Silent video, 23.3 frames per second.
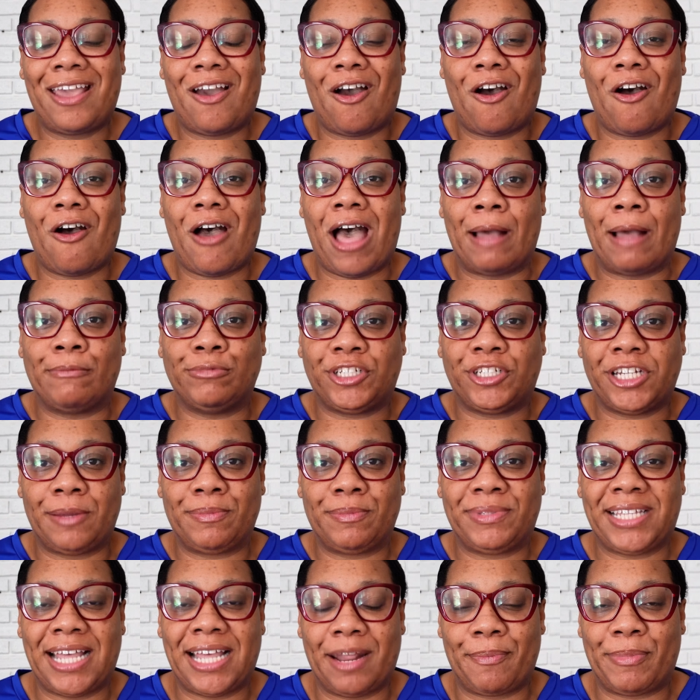y'all, I'm
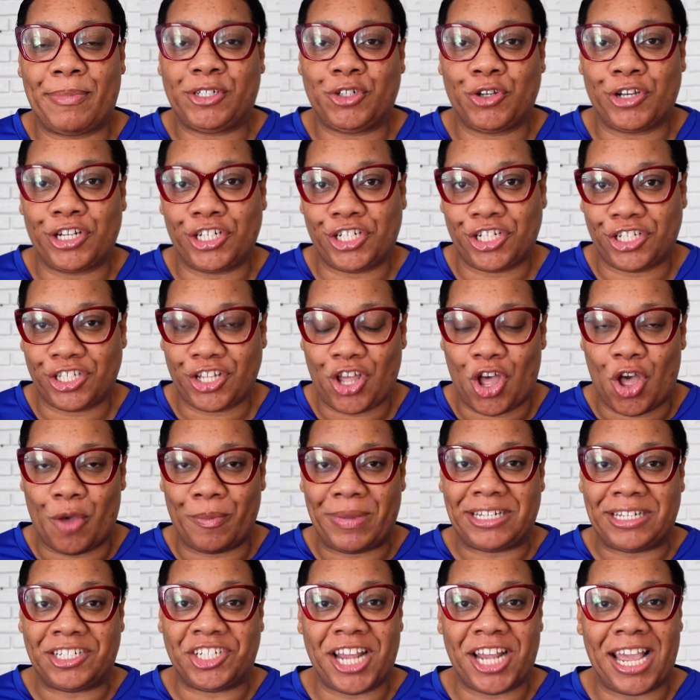James Setta, but you can just call
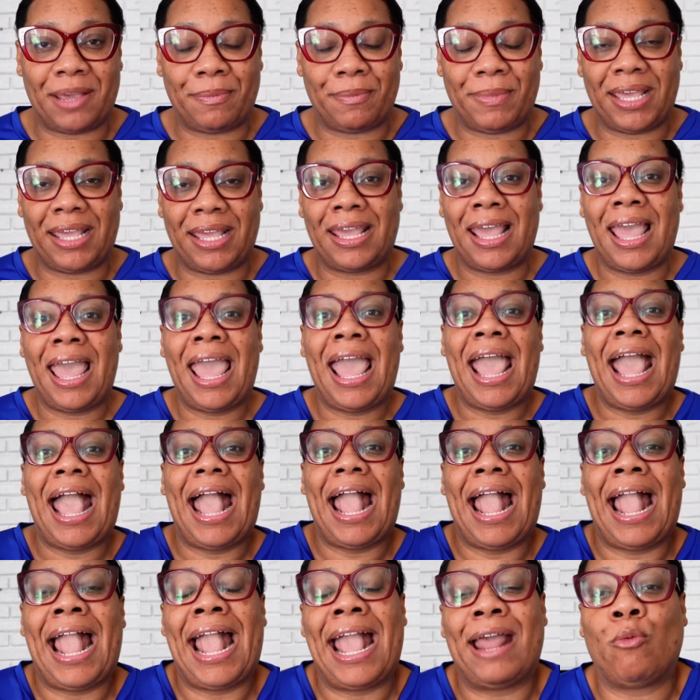me Jamie,
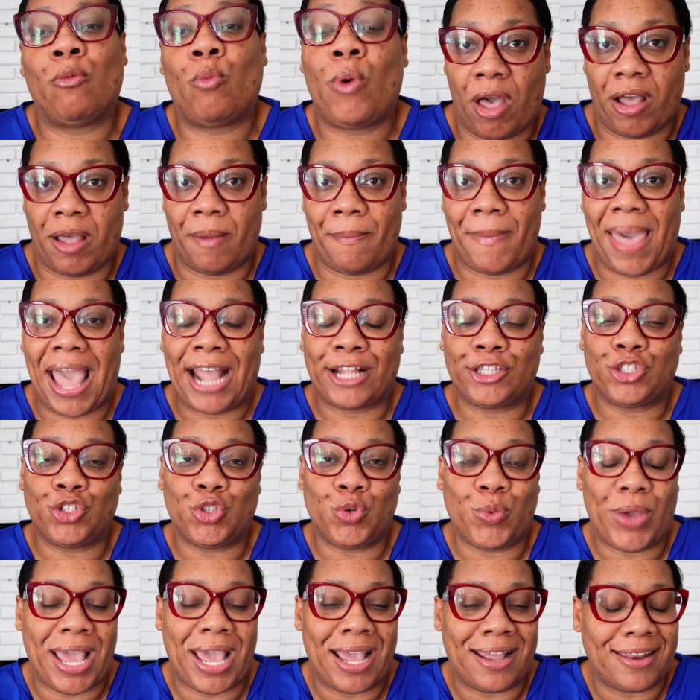and welcome back
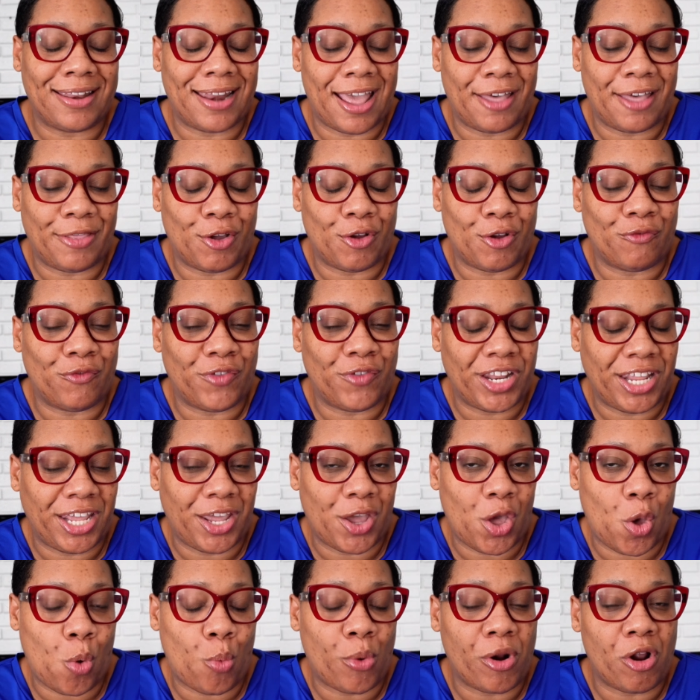to another
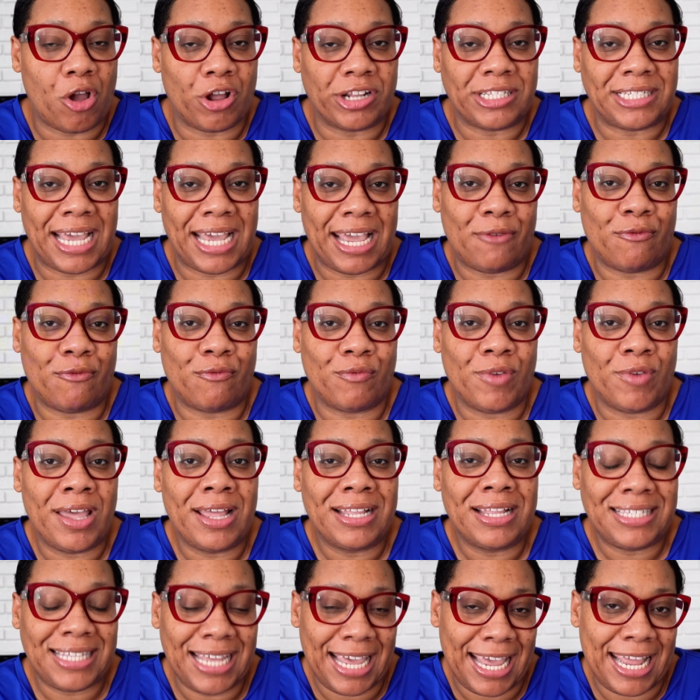video. We're on day
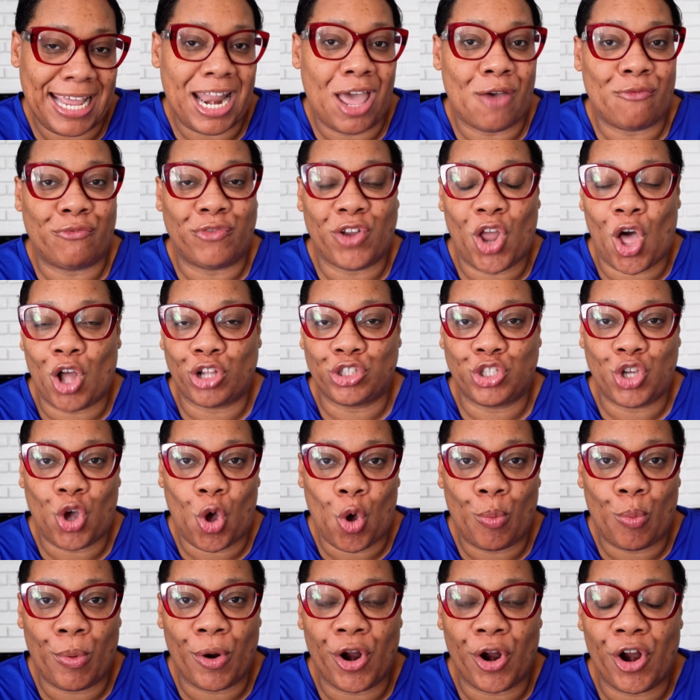10 of
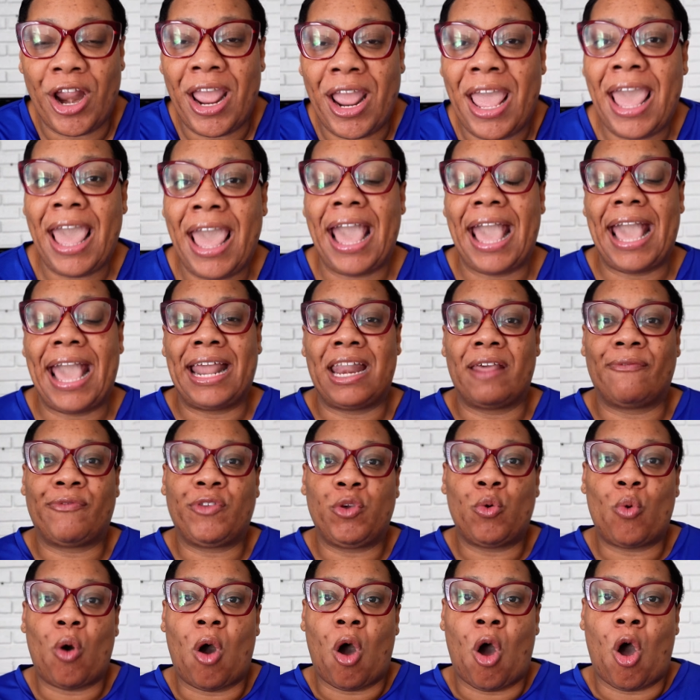Vlogtober, and if
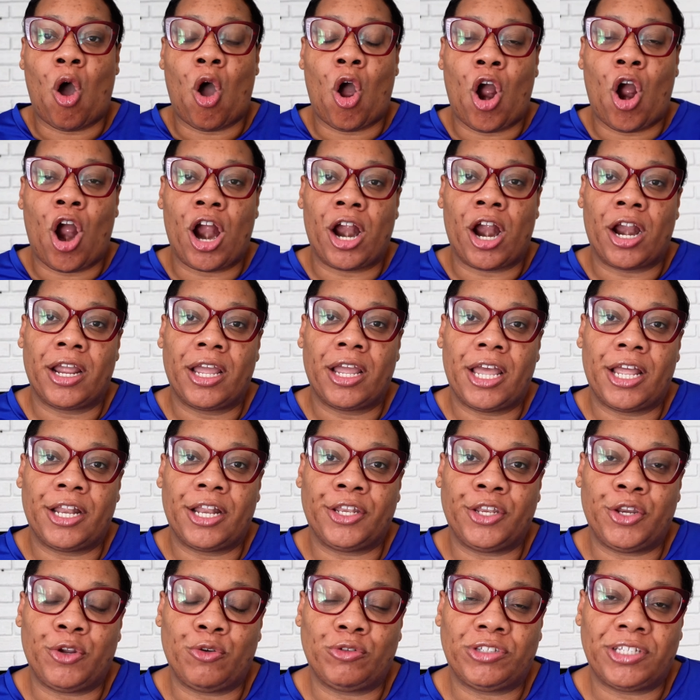you are
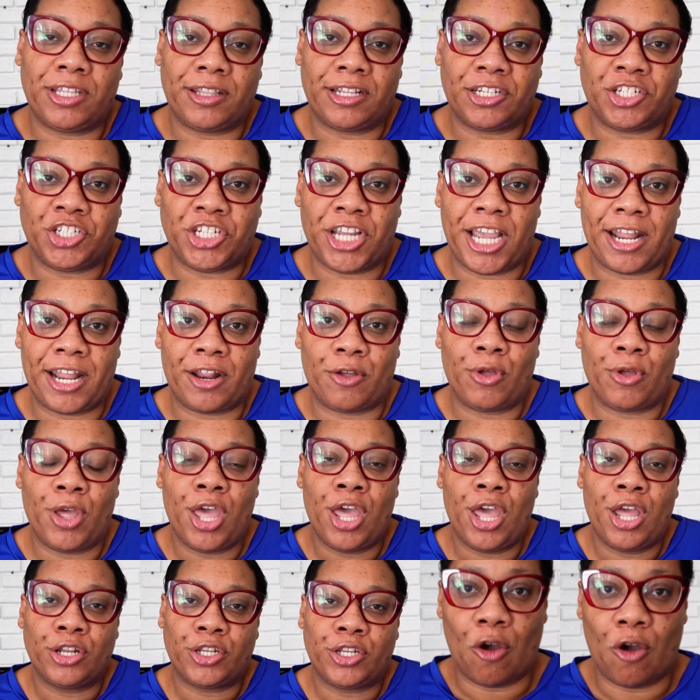new to this channel,
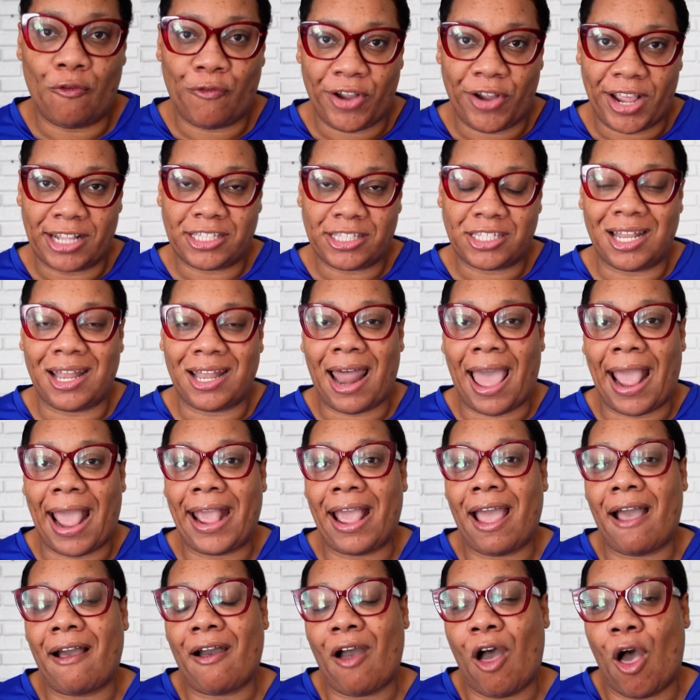don't forget to
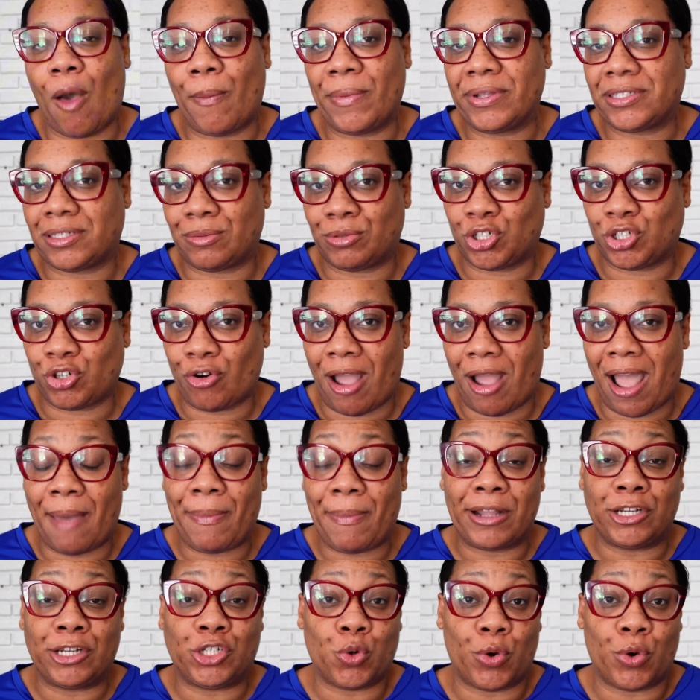like, comment,
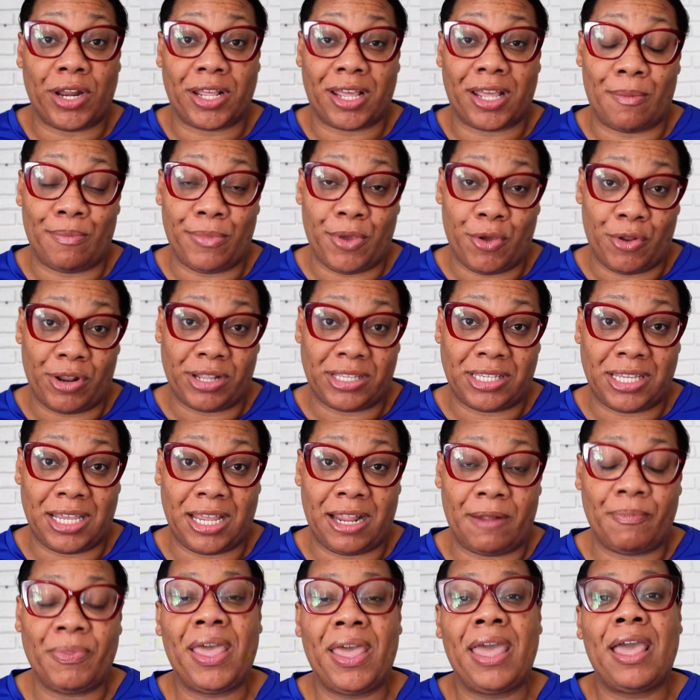subscribe, and join the
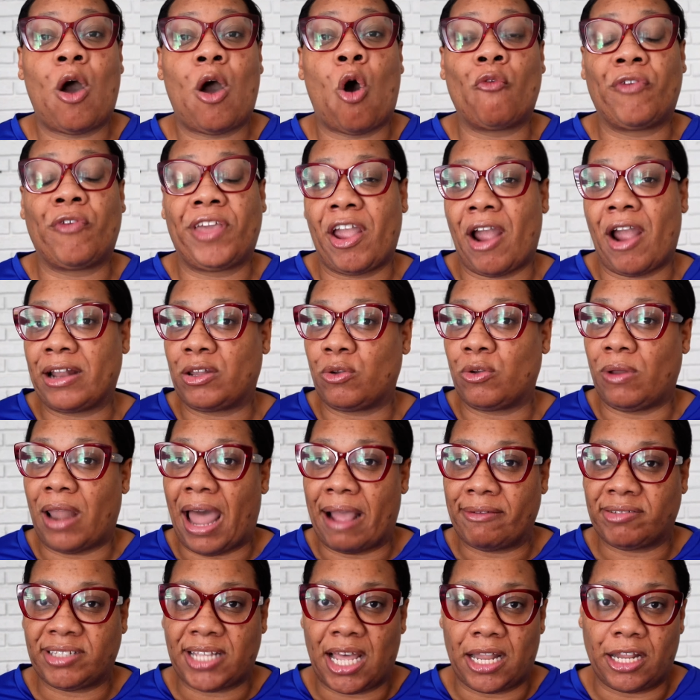community. Over here, I do
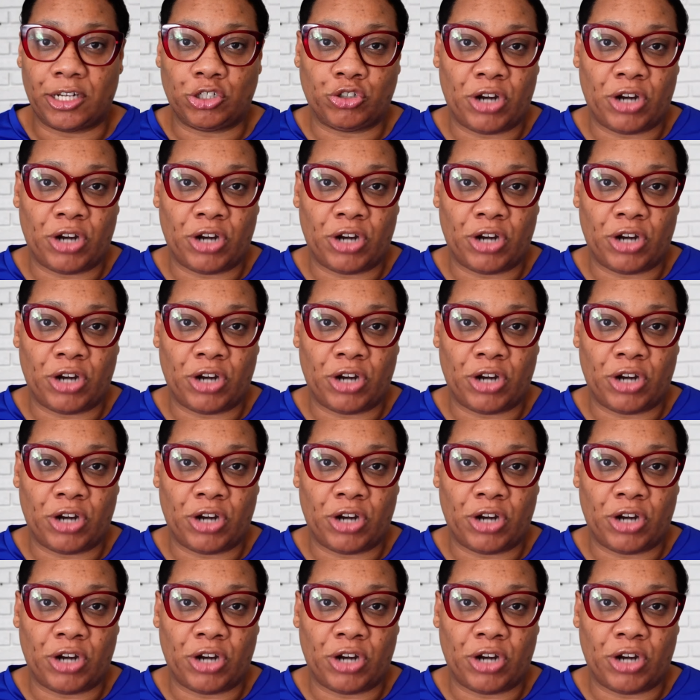lifestyle and